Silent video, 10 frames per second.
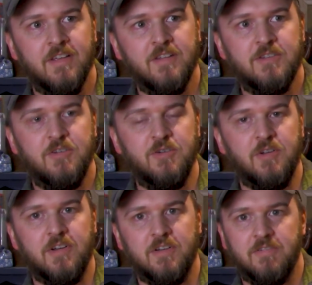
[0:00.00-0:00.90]

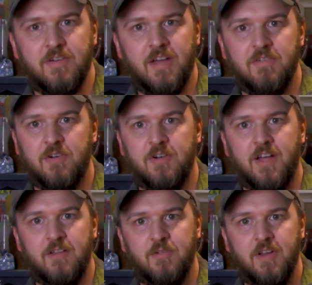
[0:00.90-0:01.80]
$200 to
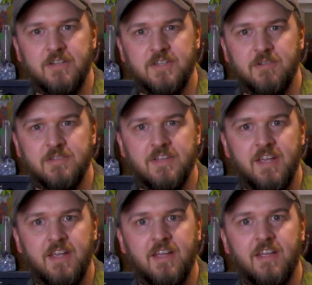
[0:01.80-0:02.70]
$500 range, I would
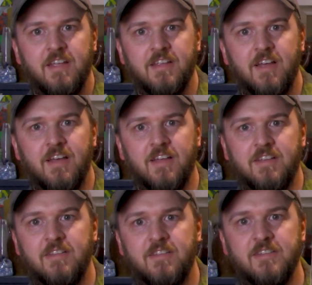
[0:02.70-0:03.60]
say.
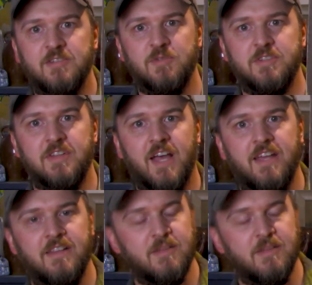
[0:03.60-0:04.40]
This one's not in the